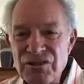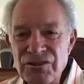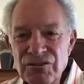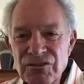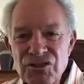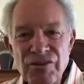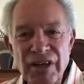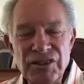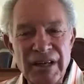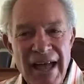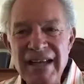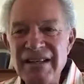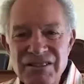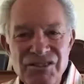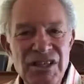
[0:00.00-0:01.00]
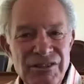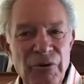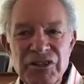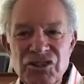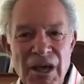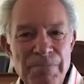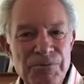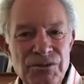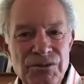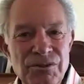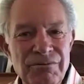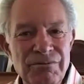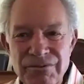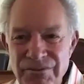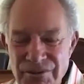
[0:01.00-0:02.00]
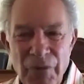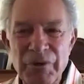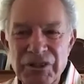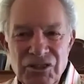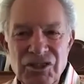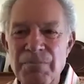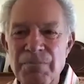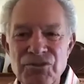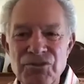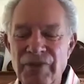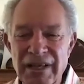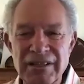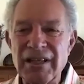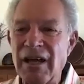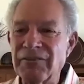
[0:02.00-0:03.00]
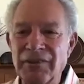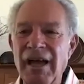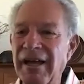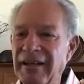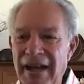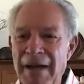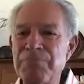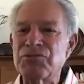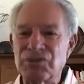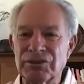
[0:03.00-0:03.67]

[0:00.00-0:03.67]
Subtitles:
A to Z, no exceptions, right down the line.